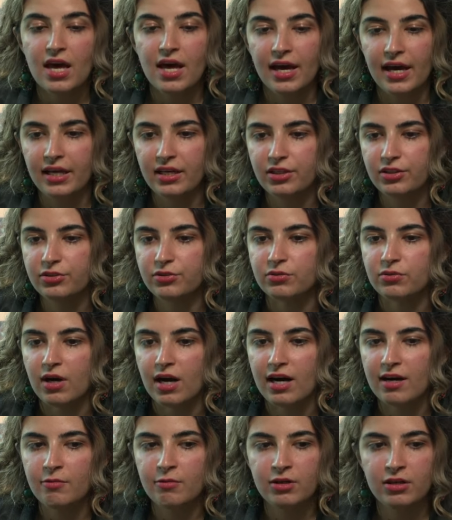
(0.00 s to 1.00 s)
Anywho,
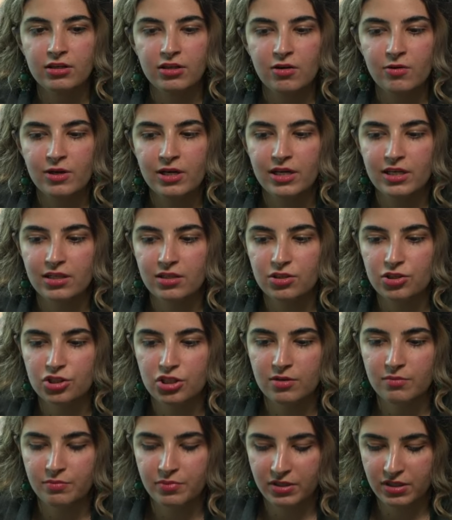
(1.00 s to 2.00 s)
I want to go ahead and
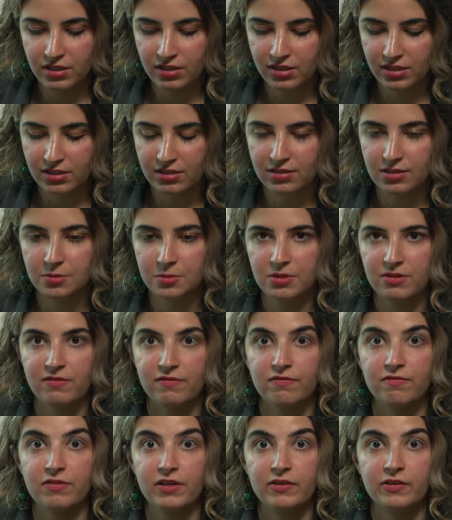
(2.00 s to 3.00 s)
jump in because it's been a
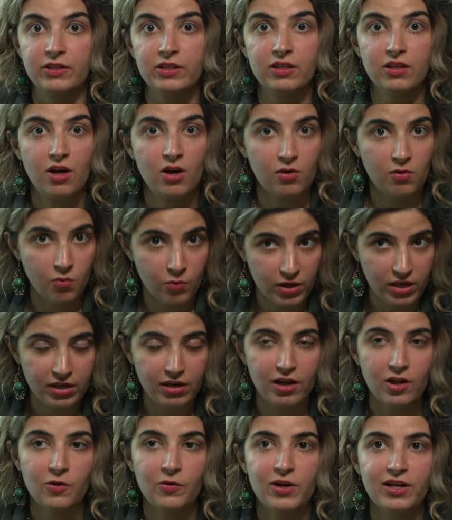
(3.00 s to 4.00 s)
very long week
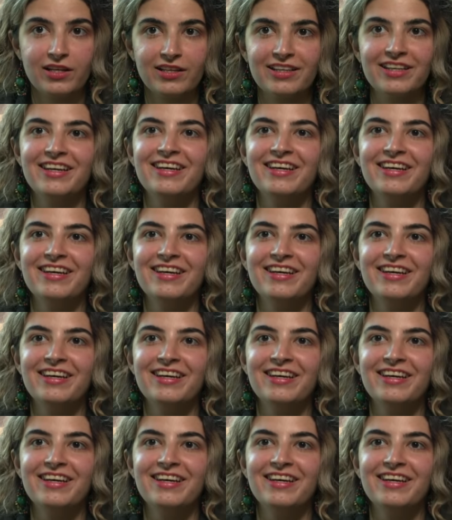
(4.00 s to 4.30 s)
already.